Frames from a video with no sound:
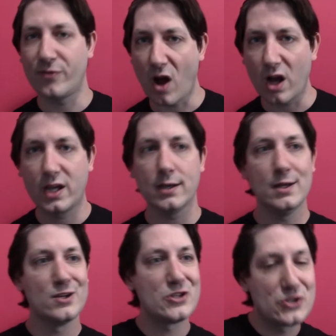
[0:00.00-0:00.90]
funk,
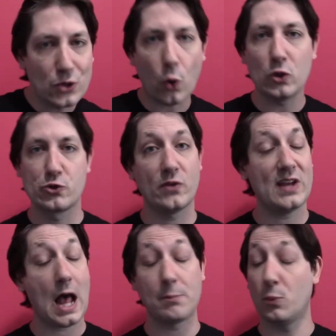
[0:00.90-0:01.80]
soul-driven
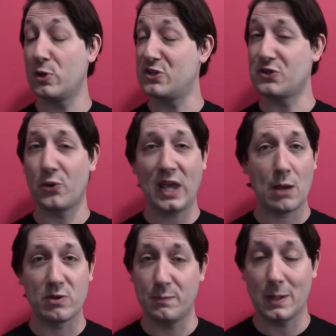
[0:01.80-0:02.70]
album, which is okay
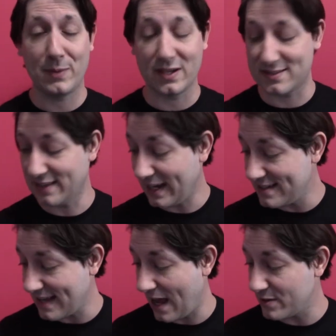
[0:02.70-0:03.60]
with me because Lenny
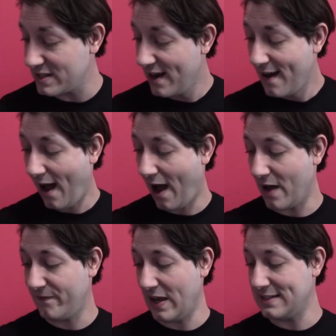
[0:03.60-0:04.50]
sounds
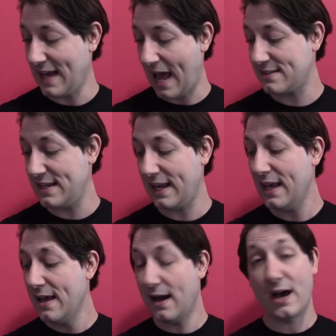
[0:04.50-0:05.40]
fantastic.
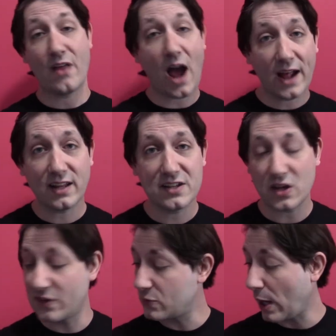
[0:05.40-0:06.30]
The highlights
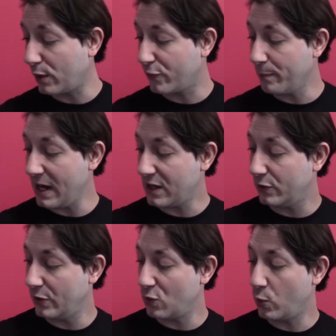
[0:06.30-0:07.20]
on this record for me
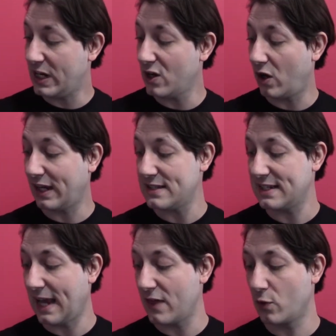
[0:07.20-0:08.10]
included We Can All Get
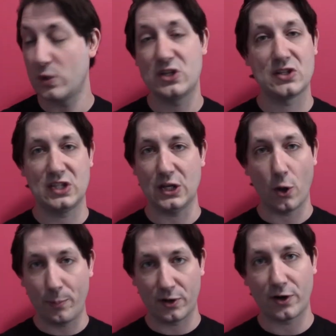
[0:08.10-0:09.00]
Together, which is the
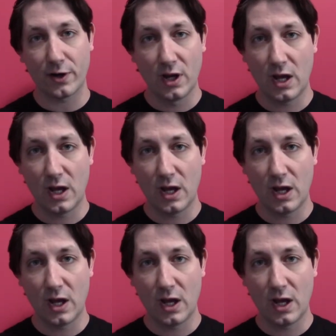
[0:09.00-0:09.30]
opener